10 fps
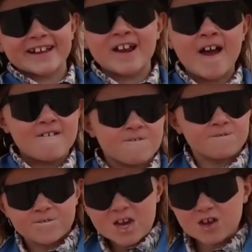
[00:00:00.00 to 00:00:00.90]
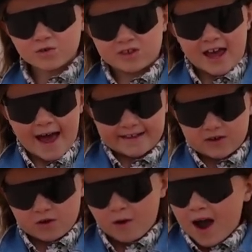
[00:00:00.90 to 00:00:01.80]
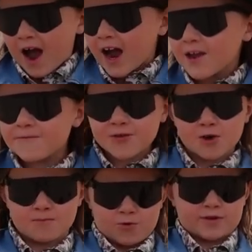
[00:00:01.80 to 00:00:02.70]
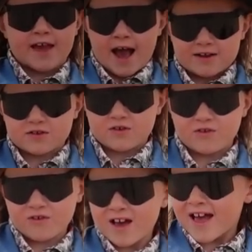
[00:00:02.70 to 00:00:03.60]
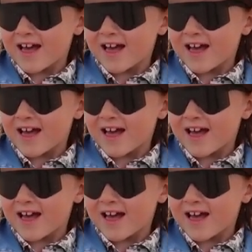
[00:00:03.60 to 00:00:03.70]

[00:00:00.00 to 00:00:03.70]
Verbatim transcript: thing feels tactical. I feel more tactical.